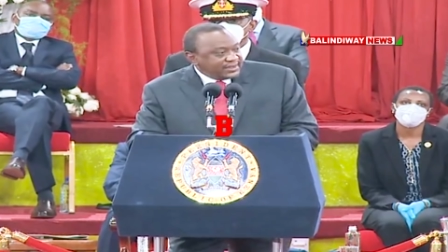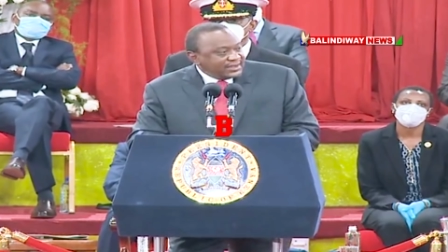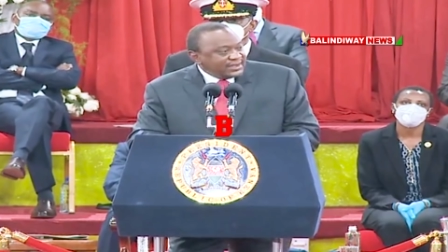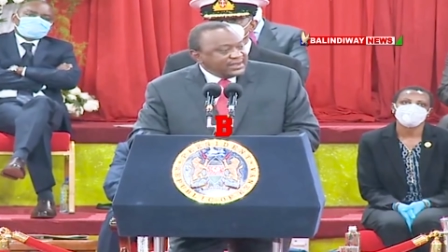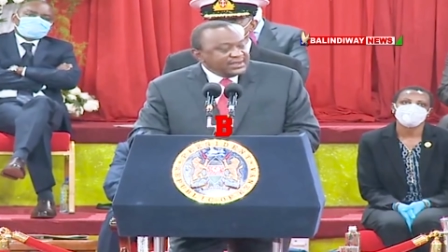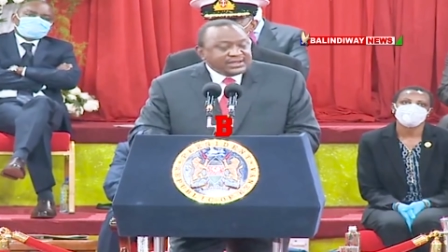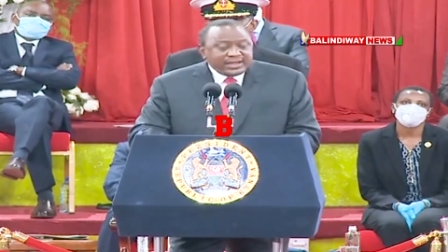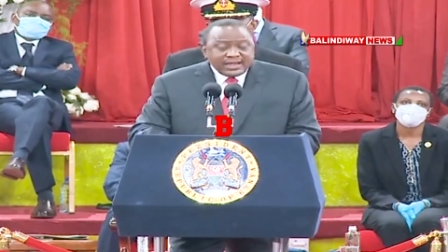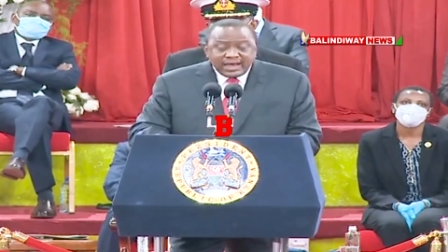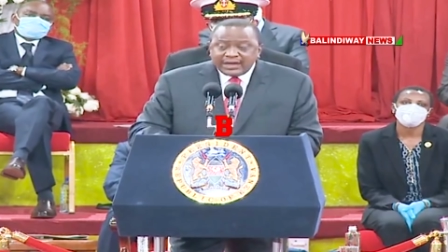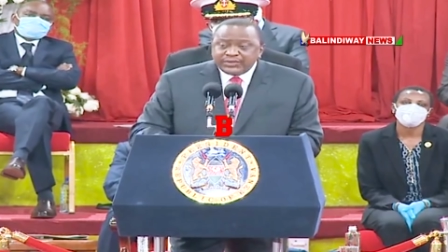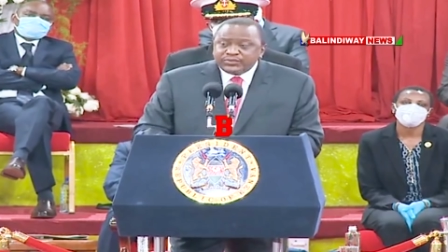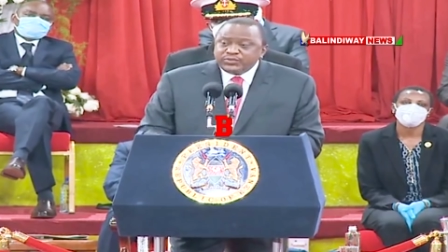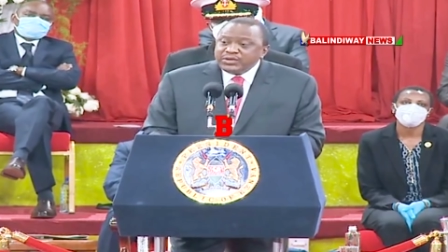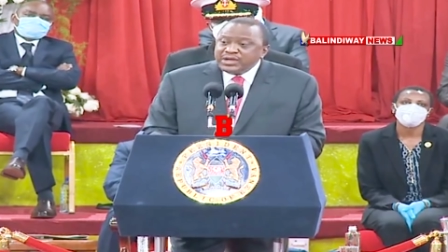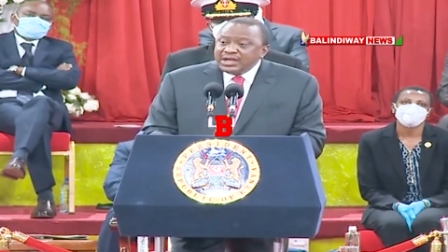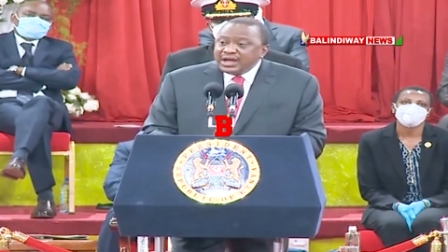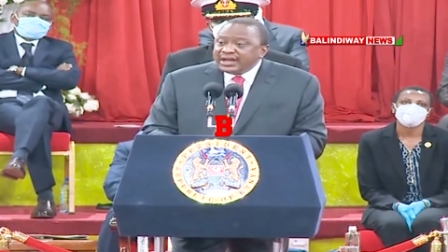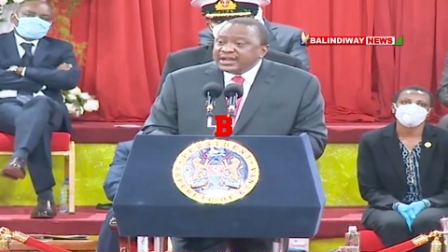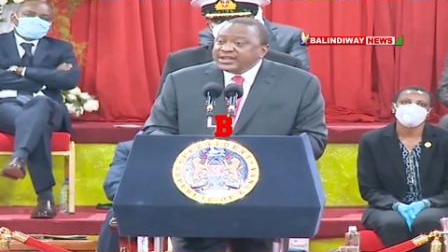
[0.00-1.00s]
is that
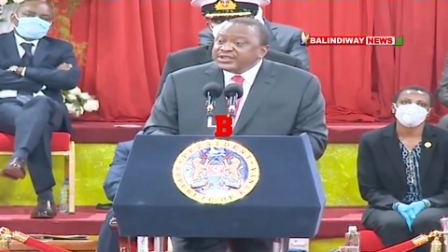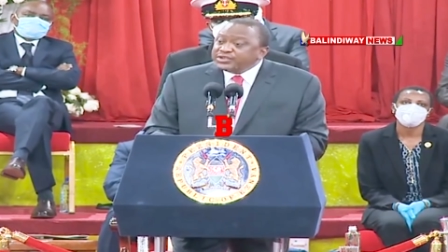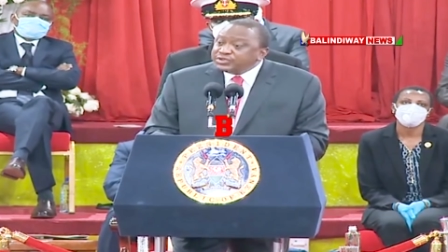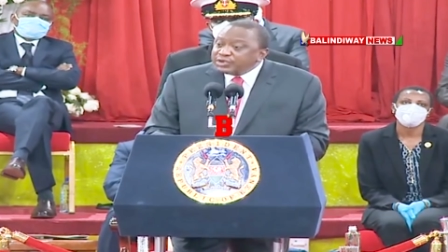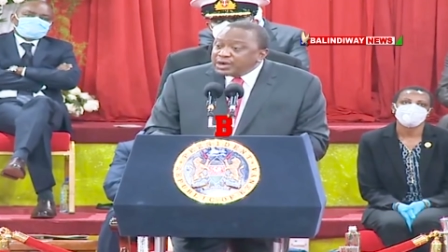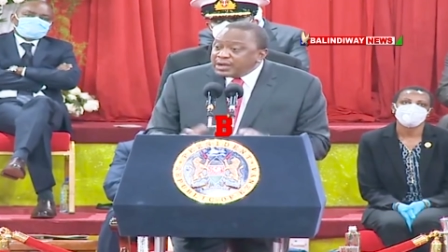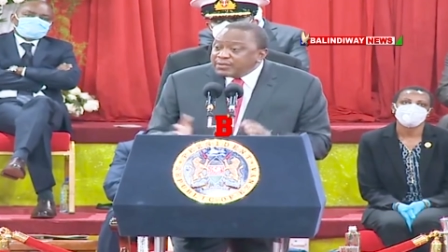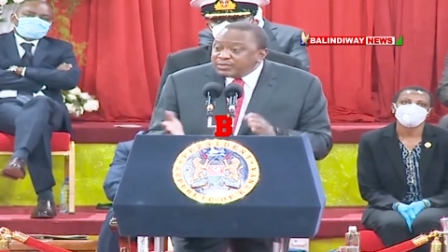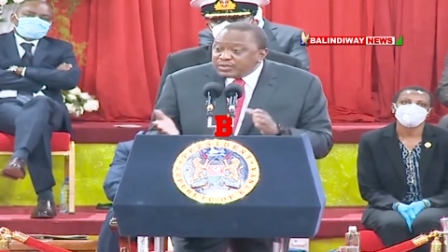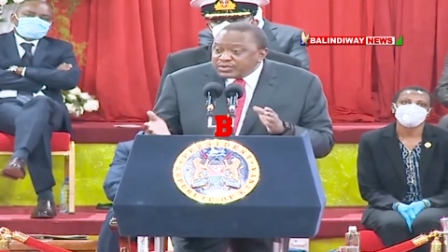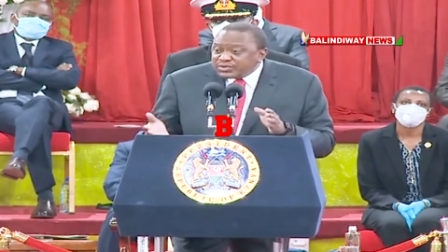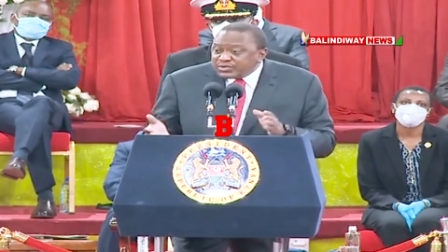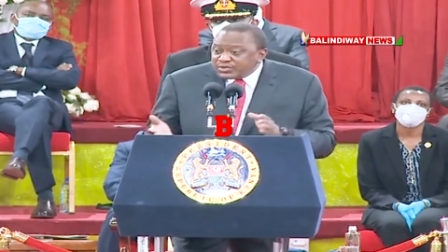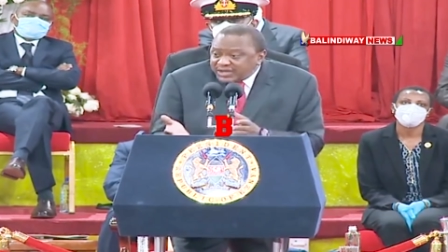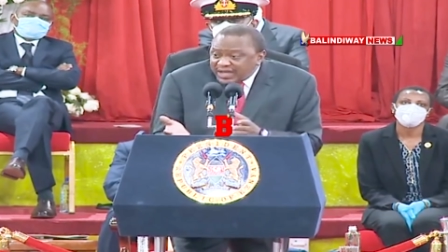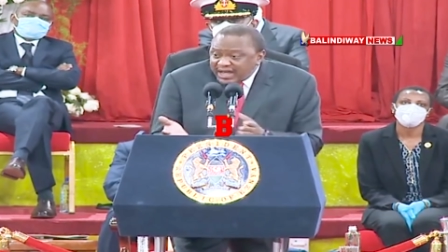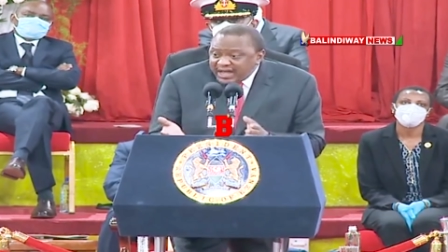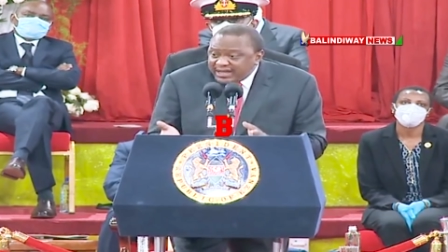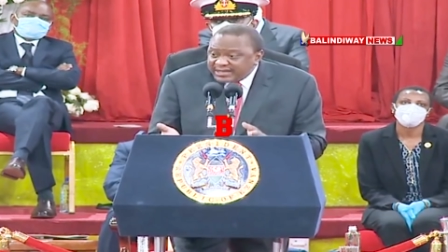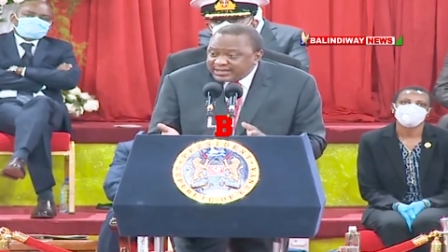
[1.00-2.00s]
we are a tribal
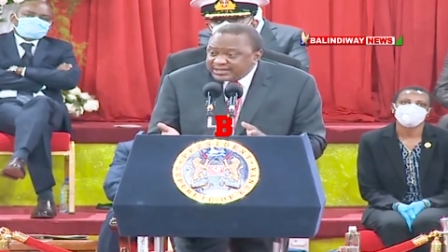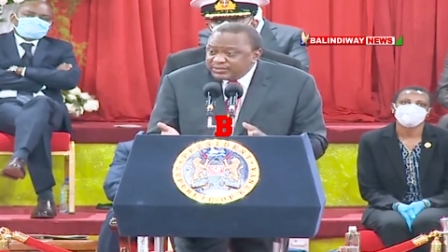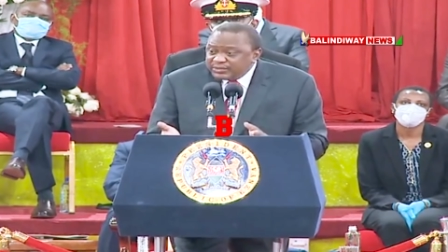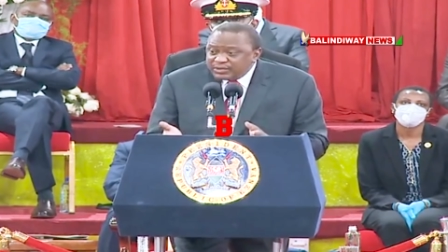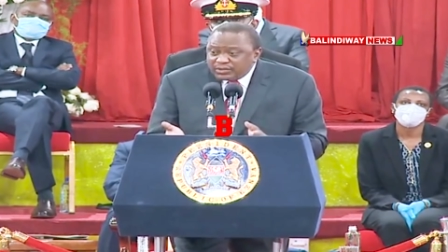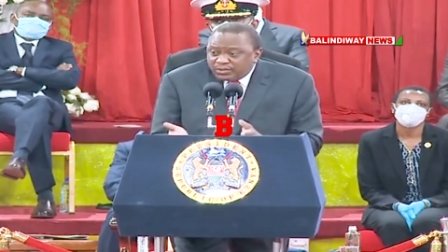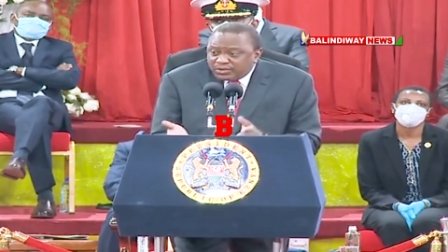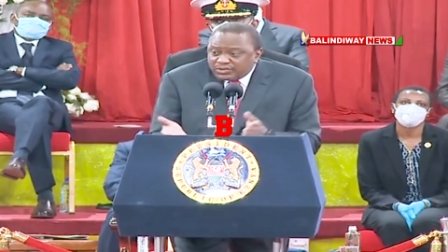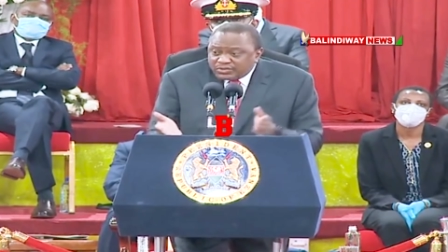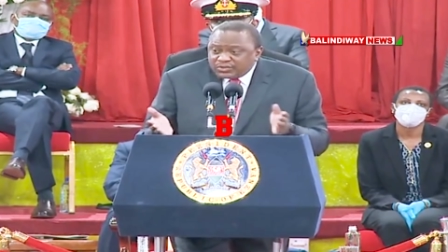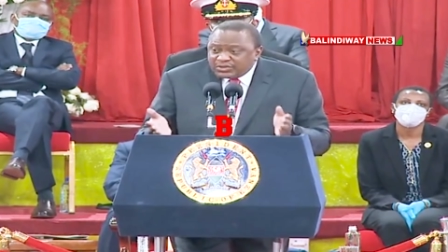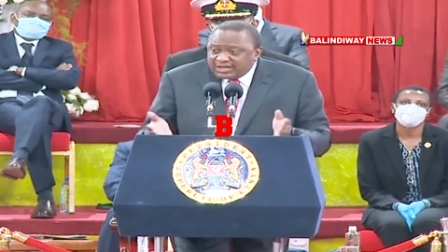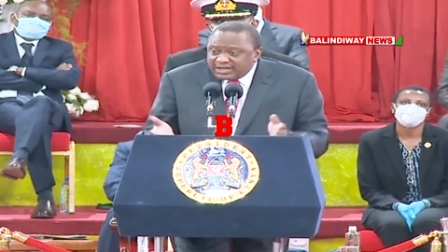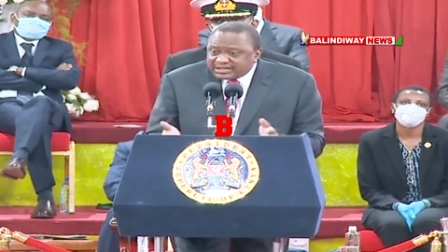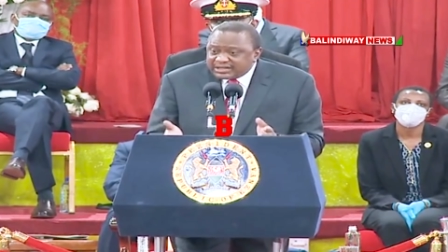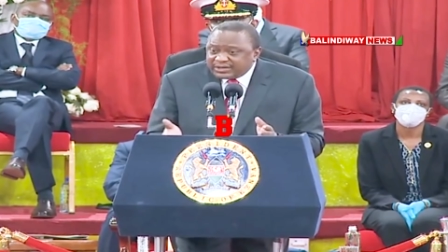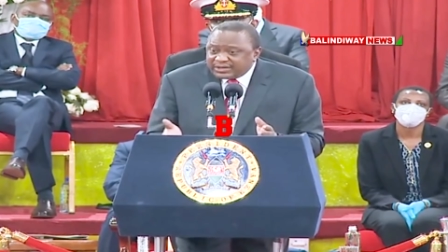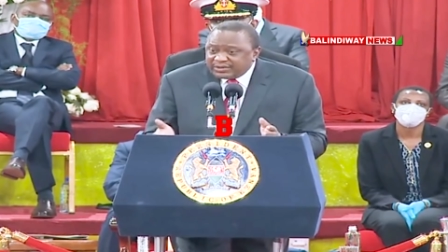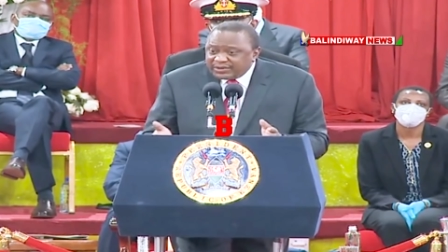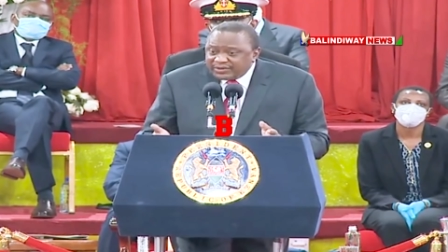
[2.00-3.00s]
society. We want to
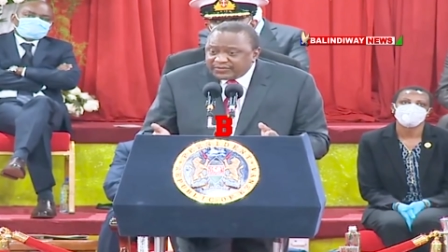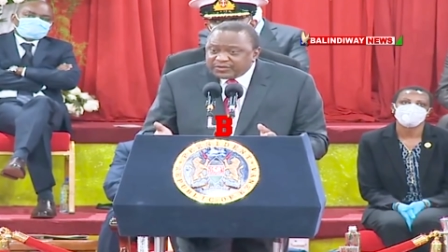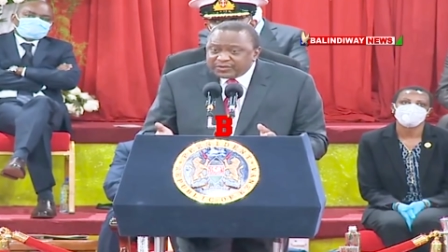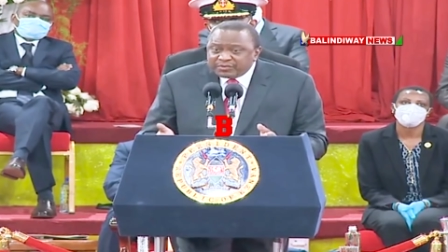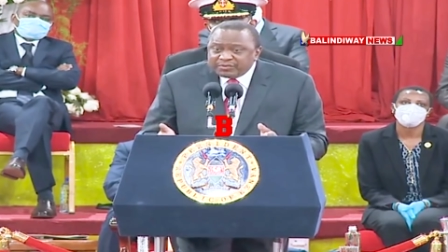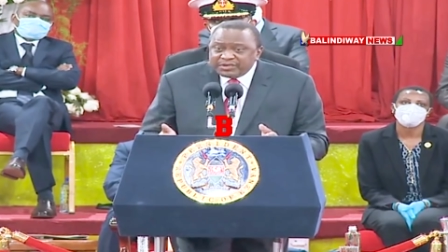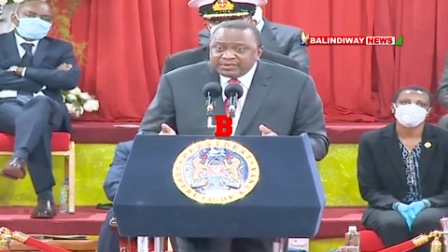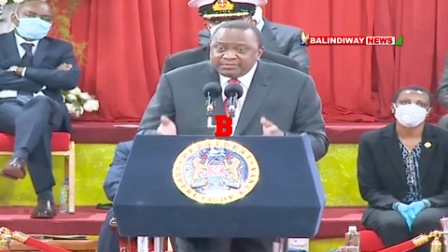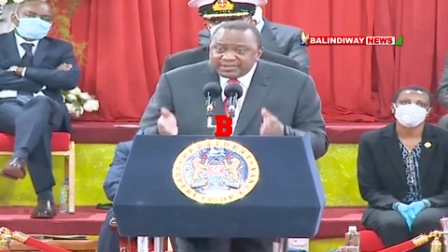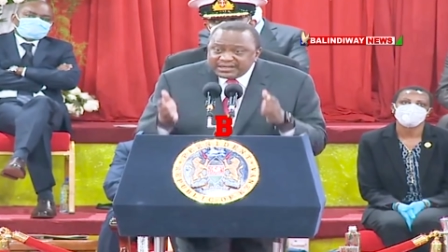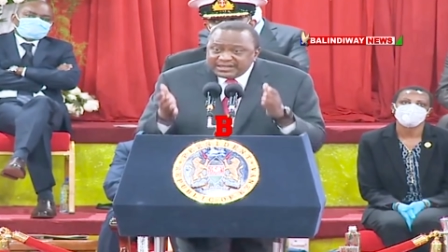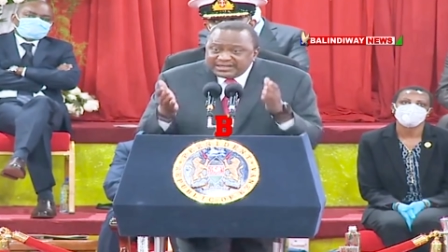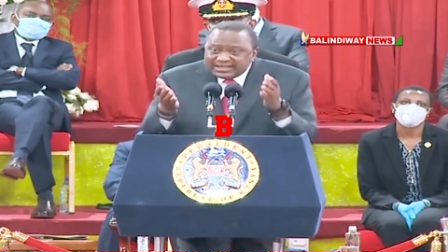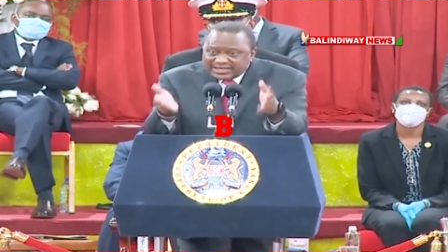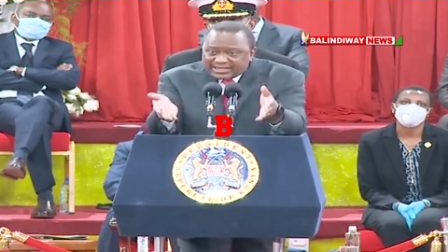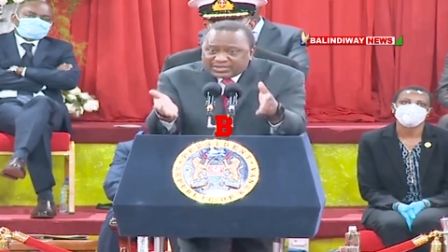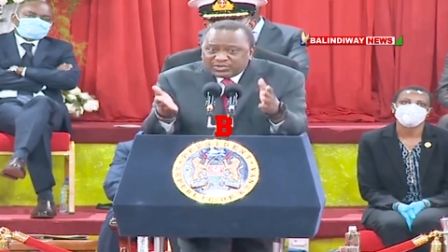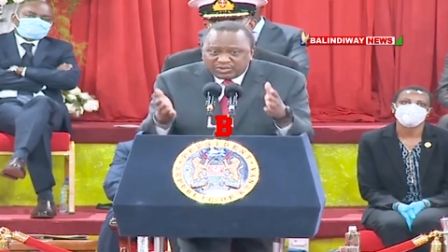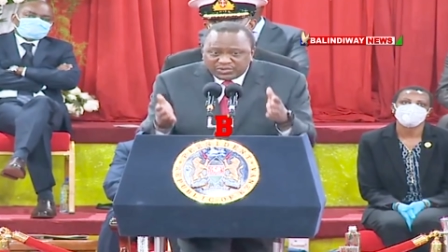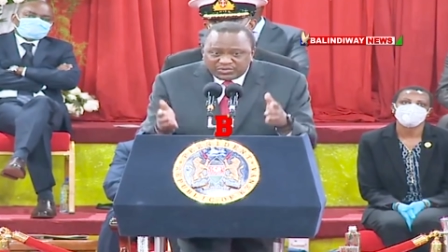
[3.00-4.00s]
get away from it, but
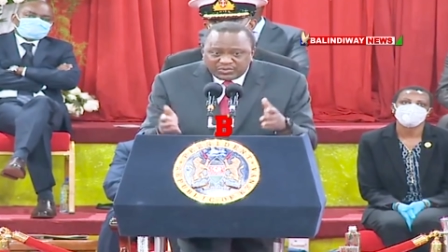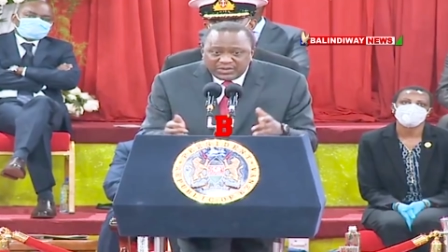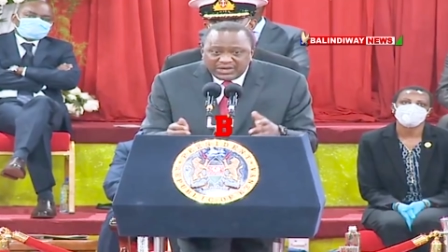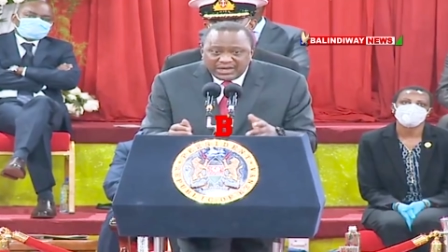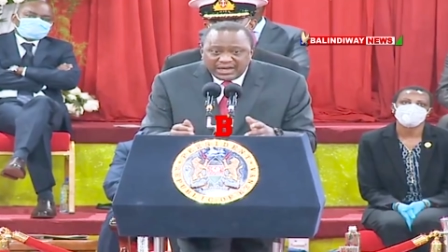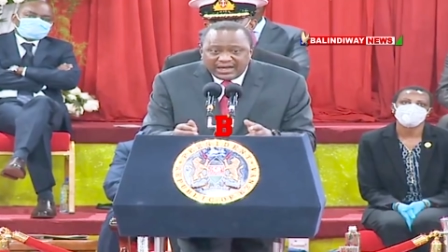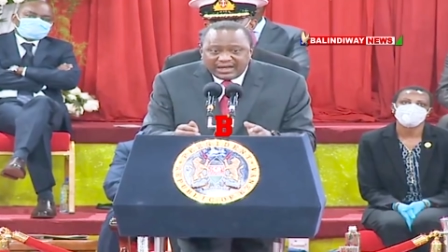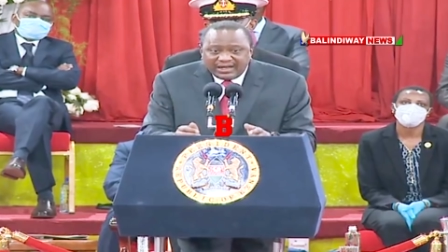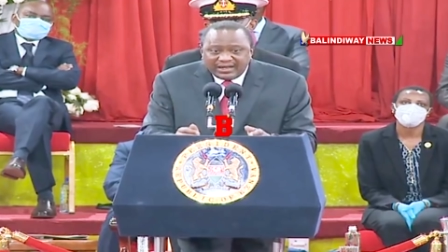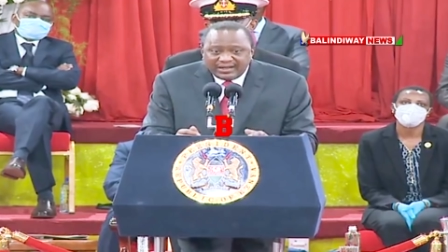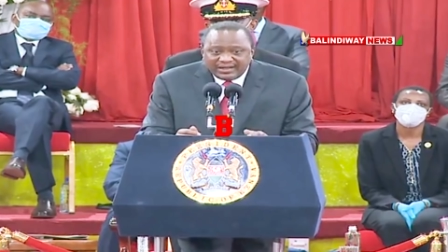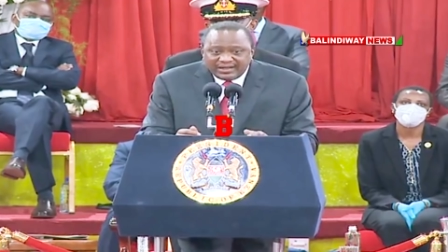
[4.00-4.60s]
that's what we are.